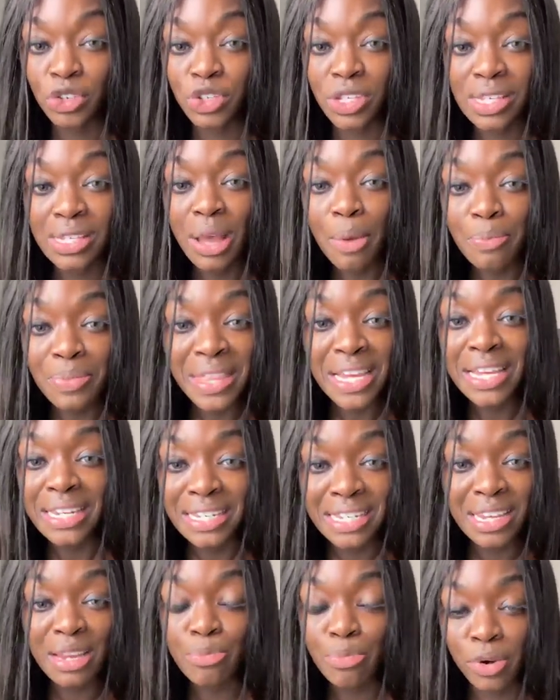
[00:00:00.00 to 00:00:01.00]
there's
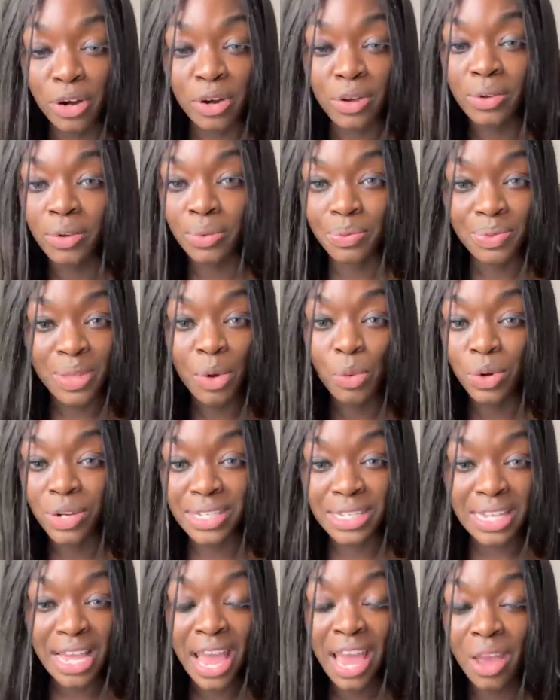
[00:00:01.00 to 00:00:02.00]
something deeper that
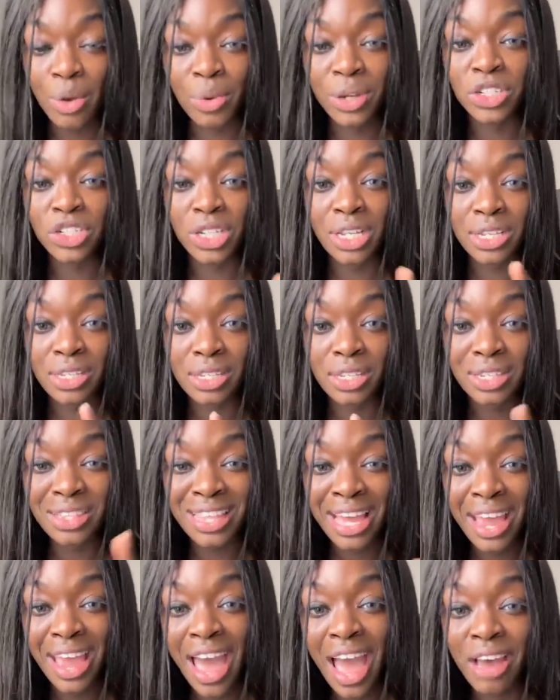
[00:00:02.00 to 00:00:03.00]
we're saying, which is
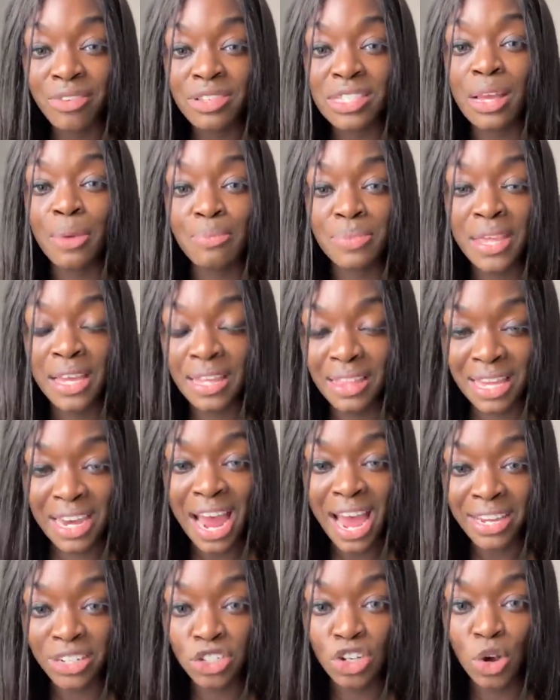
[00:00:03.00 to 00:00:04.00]
they have something
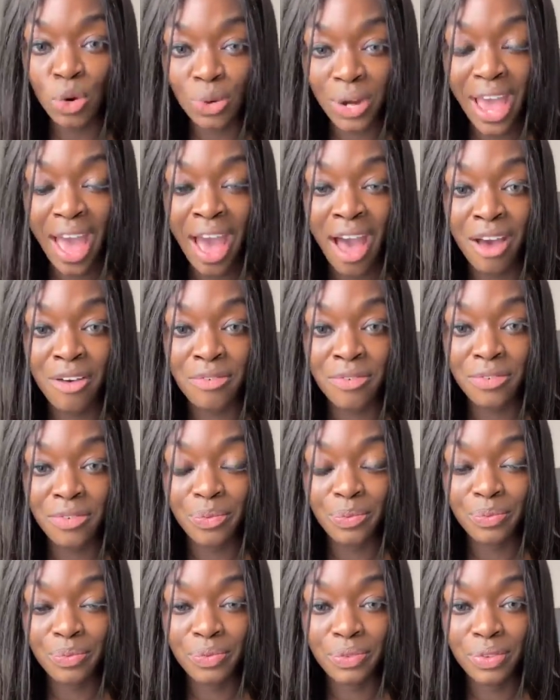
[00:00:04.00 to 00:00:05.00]
that I don't
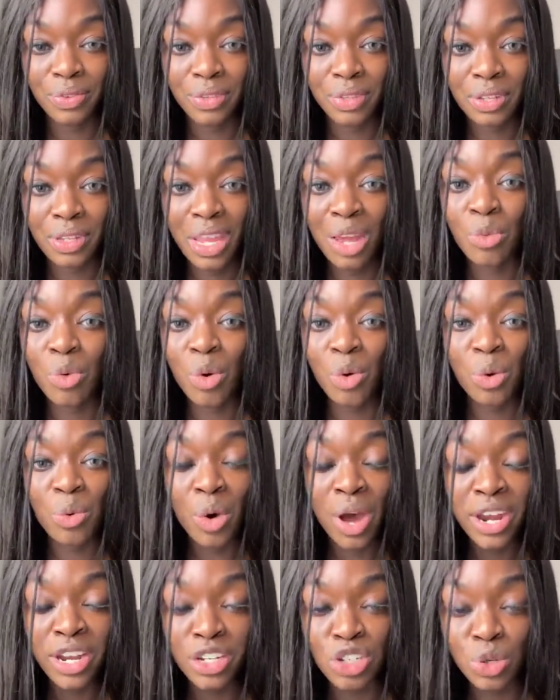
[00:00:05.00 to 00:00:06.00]
have. And what we
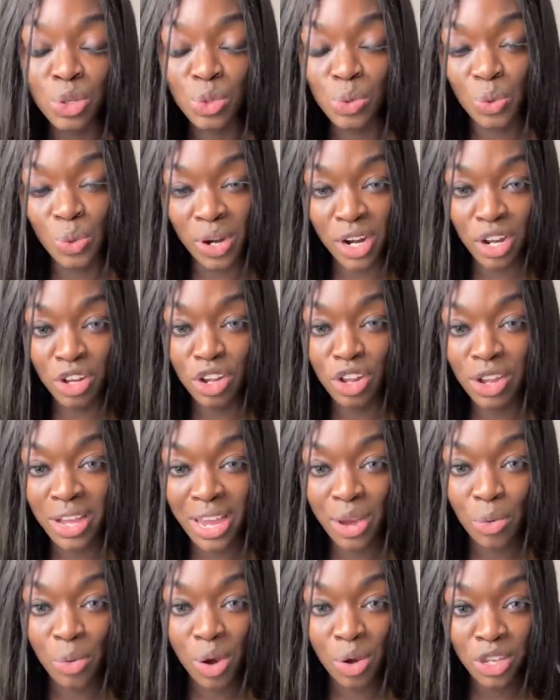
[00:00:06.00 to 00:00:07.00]
want to do is we want to
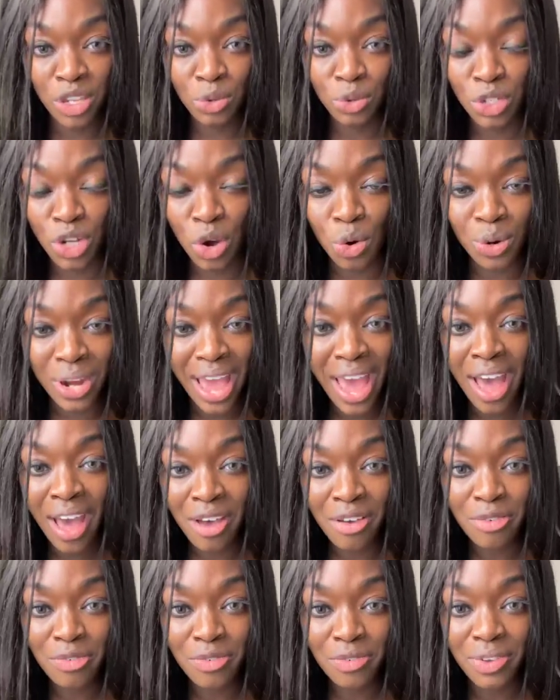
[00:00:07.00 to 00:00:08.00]
look at what you don't
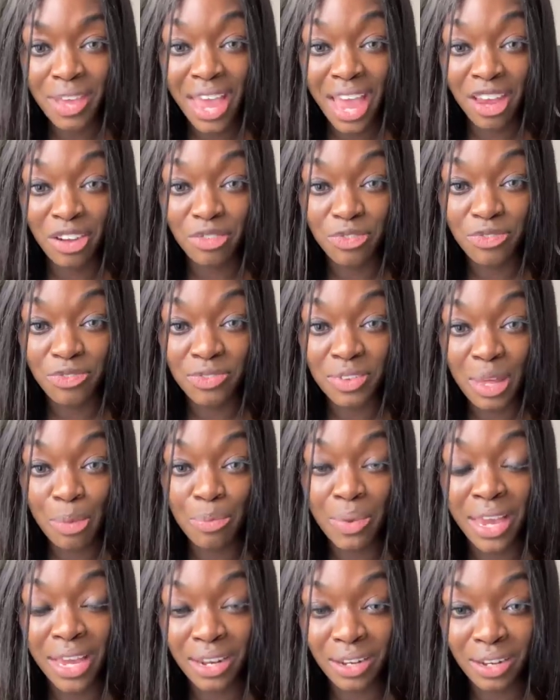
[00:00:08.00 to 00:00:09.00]
have and
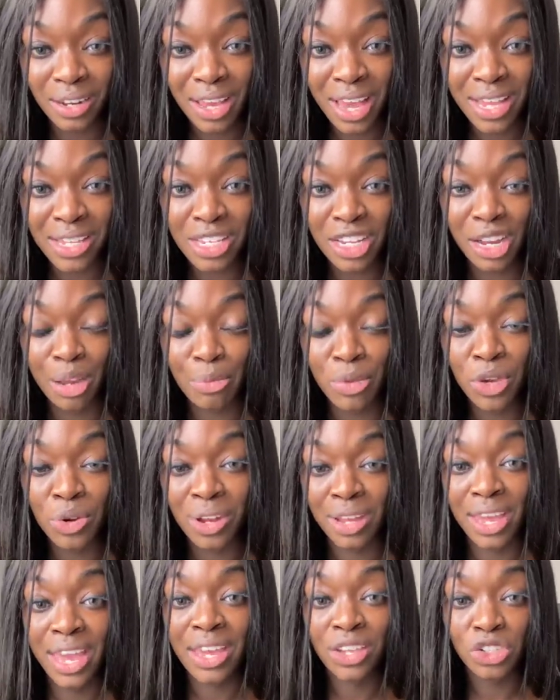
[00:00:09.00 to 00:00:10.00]
flip it as a
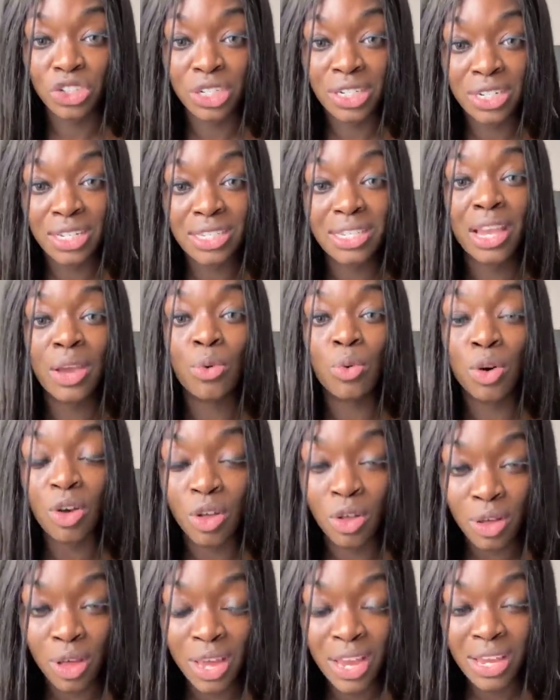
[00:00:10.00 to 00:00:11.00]
communication to say,
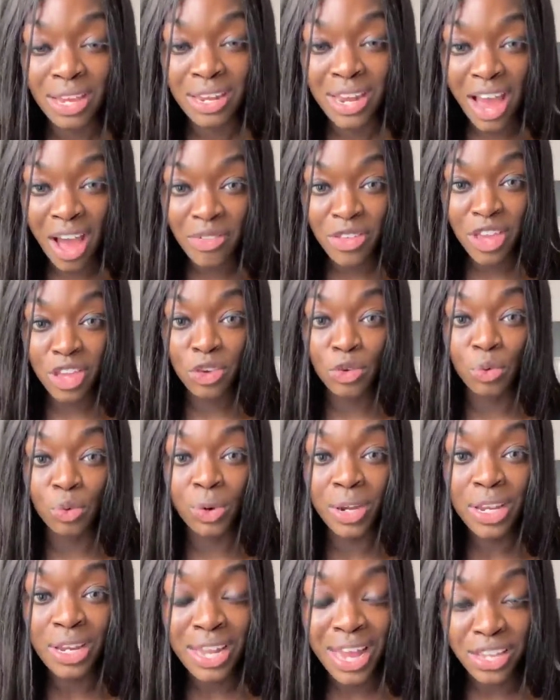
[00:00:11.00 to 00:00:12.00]
well, now that you
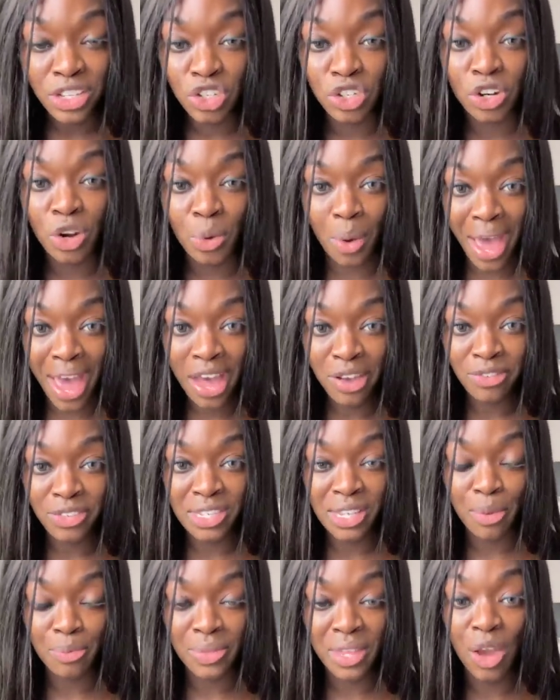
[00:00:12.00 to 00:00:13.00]
realize you don't have
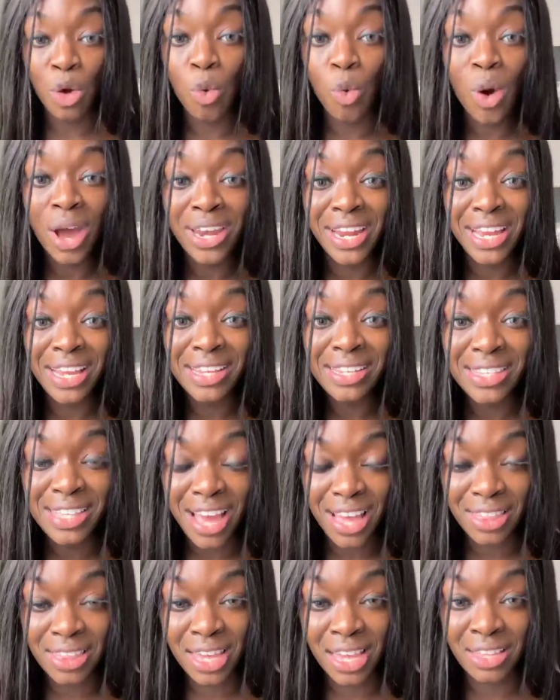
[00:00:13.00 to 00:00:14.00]
something, what is
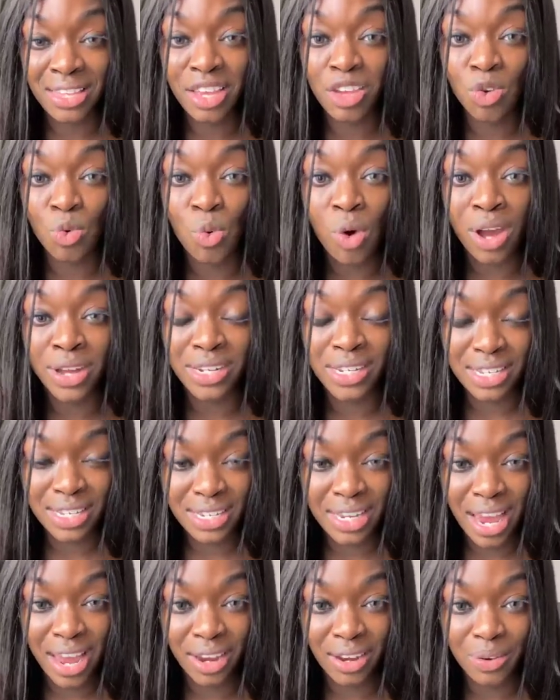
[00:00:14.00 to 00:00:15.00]
that thing that you want
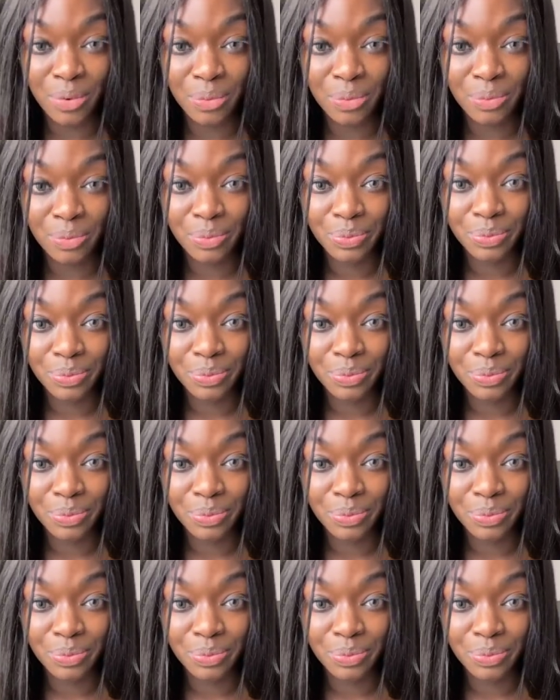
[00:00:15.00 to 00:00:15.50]
instead?